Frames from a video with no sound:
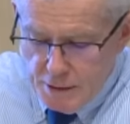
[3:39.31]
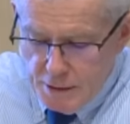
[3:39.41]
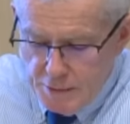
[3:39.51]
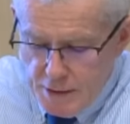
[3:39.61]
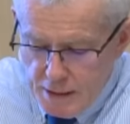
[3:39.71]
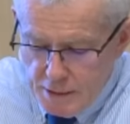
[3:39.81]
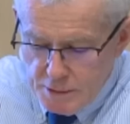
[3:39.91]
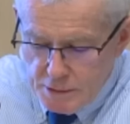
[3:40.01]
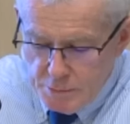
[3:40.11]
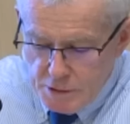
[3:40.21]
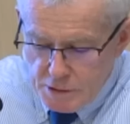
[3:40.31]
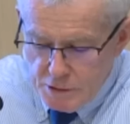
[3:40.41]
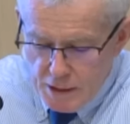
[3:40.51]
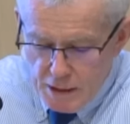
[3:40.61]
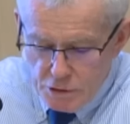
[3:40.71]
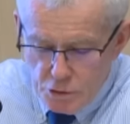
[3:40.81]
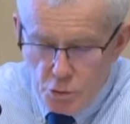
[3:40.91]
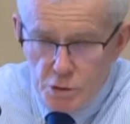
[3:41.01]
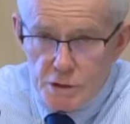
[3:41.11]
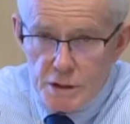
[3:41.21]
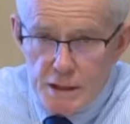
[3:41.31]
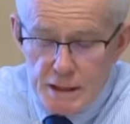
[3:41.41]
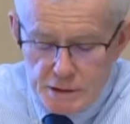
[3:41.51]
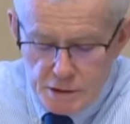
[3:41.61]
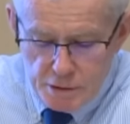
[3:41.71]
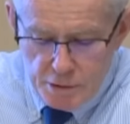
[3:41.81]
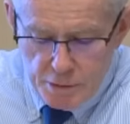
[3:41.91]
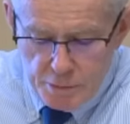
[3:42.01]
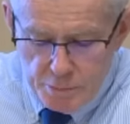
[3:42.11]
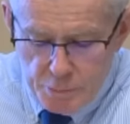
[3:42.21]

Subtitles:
In that submission, they endorsed the net zero